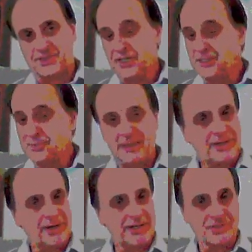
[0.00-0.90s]
Just
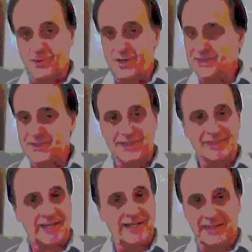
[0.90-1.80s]
because Russia
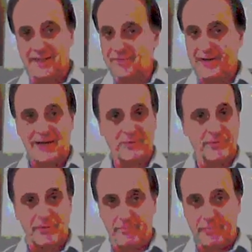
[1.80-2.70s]
is identified
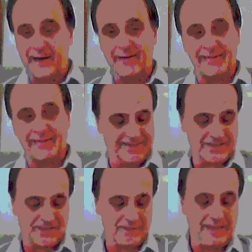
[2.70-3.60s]
with the bear, that
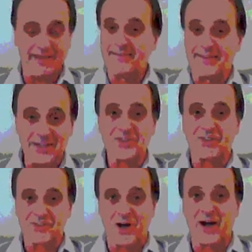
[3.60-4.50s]
doesn't mean this
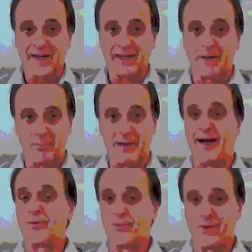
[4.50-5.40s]
is talking
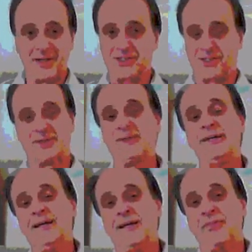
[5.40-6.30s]
about Russia.
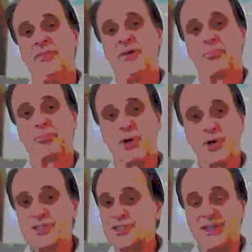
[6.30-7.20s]
The
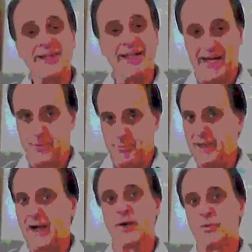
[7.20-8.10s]
Persian
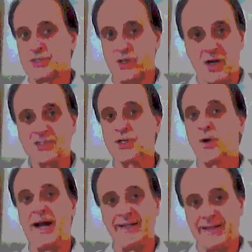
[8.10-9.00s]
Empire was
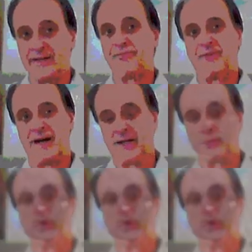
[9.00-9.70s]
also identified